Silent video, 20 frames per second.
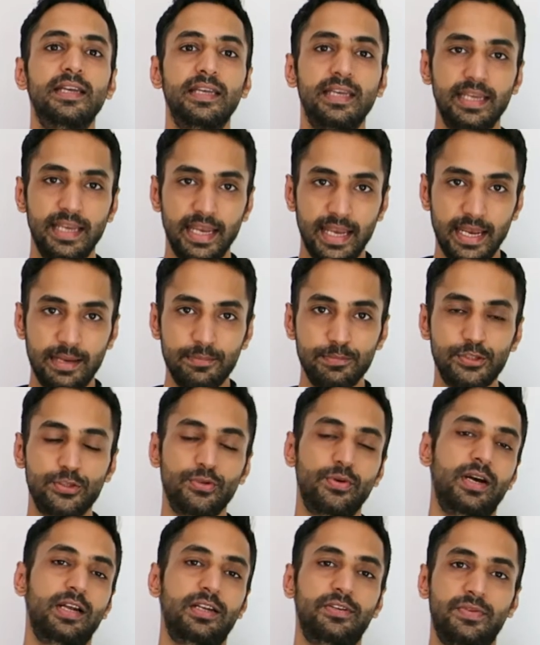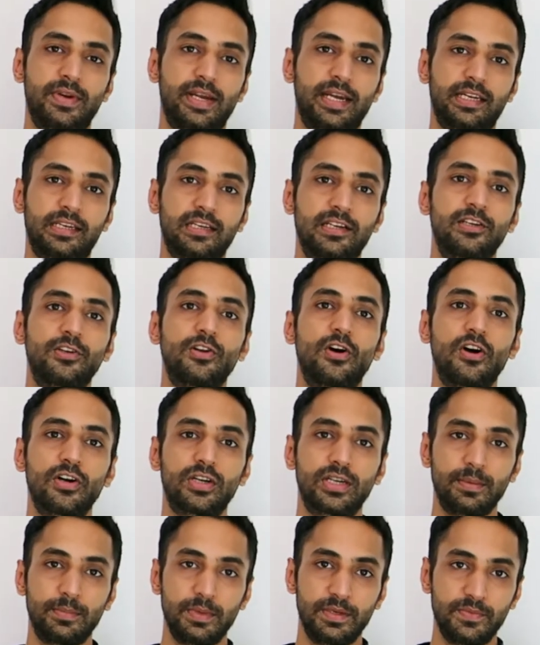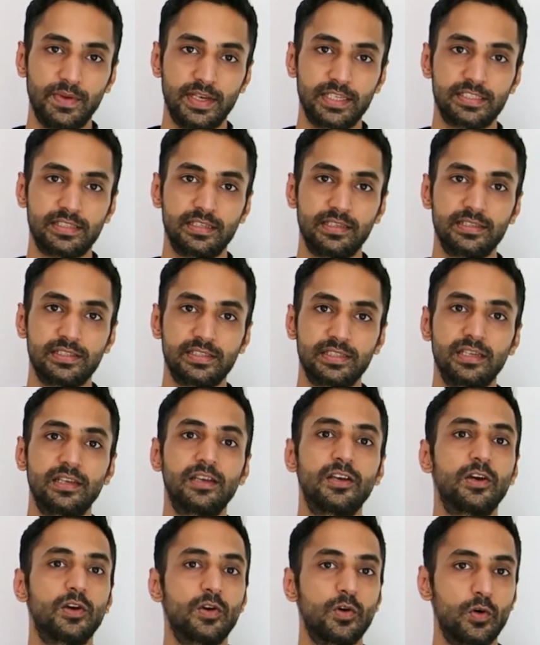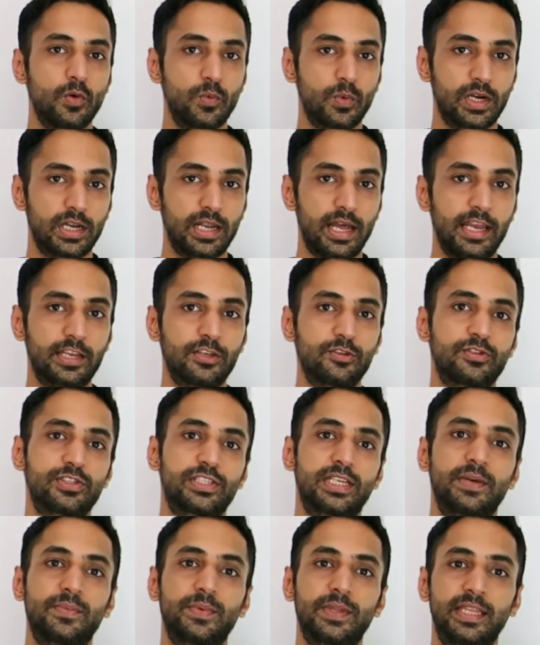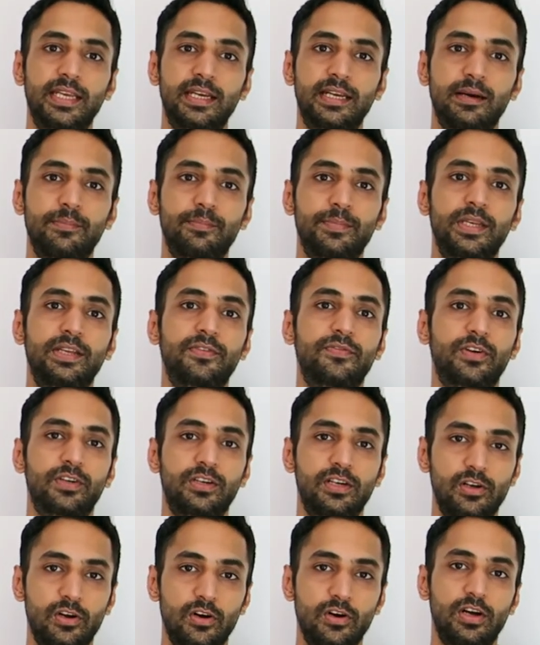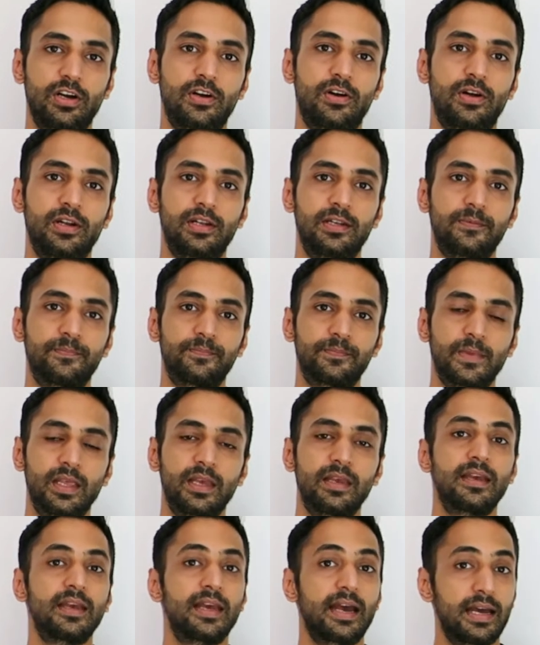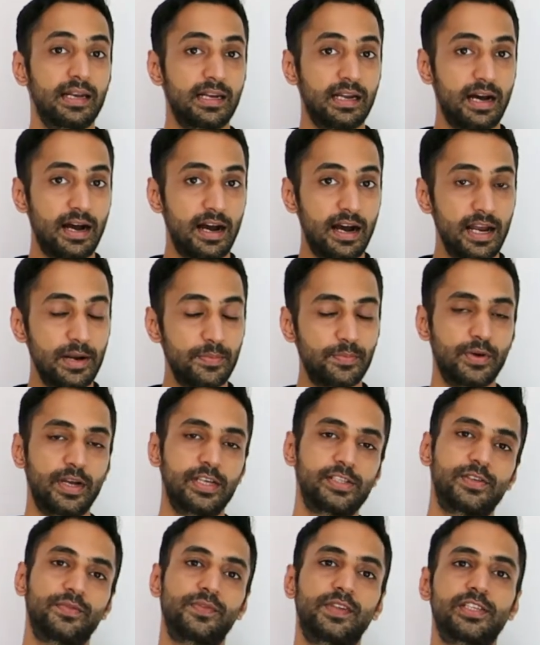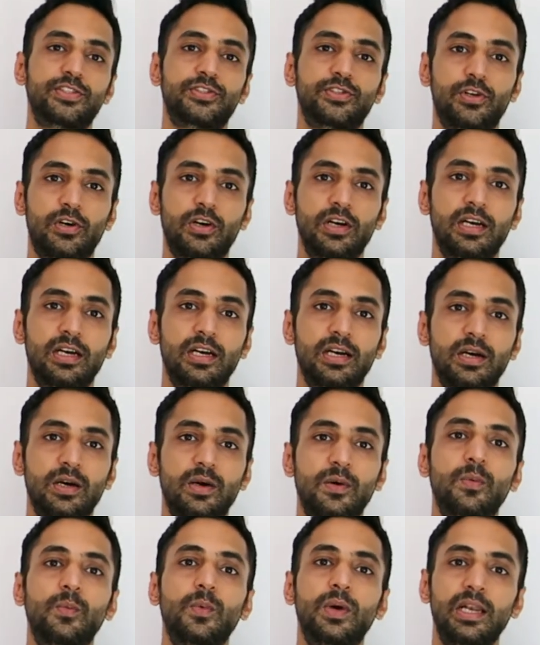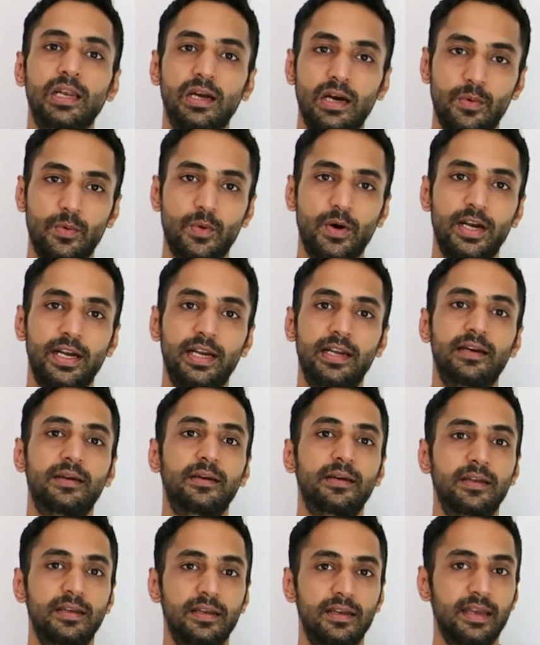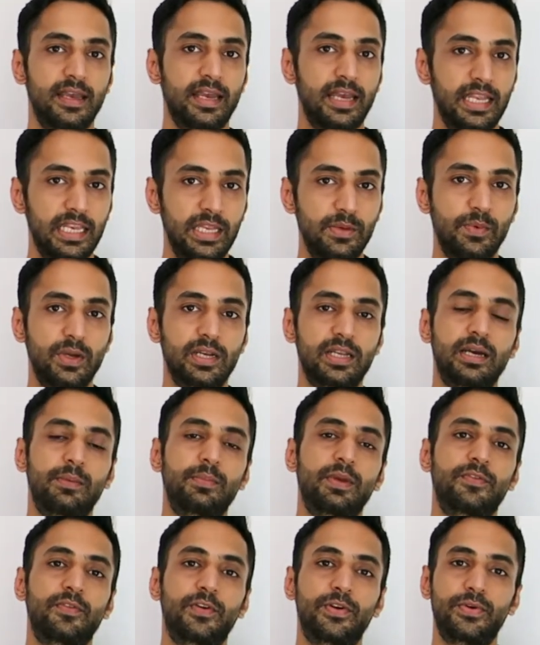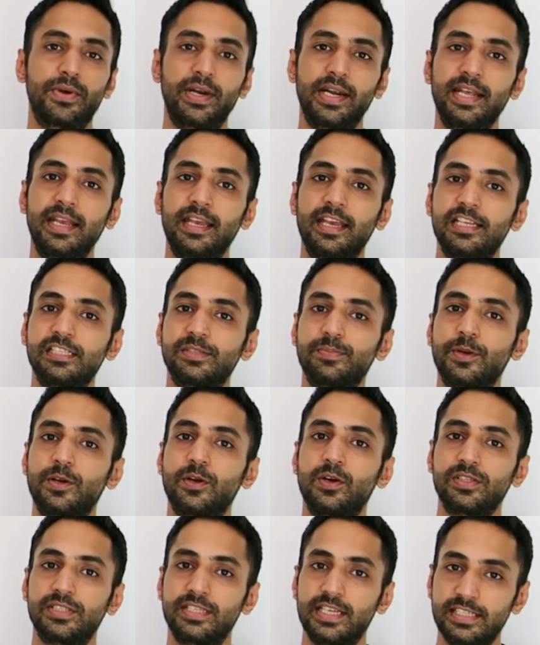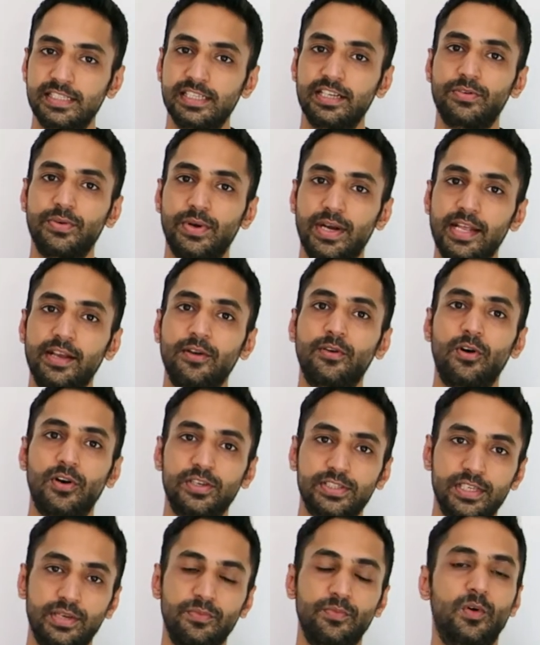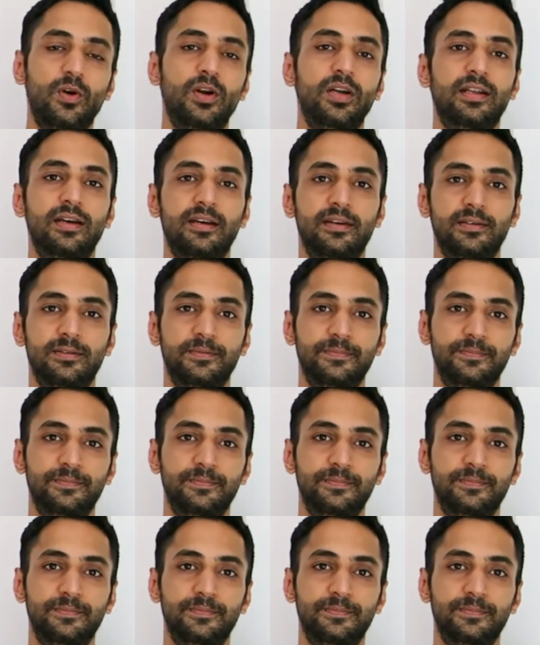He aims to attract long-term investors who would like to stay with the company for a longer haul. And a higher price of the stock will avoid anyone coming for trading gains because there's a trading cost involved.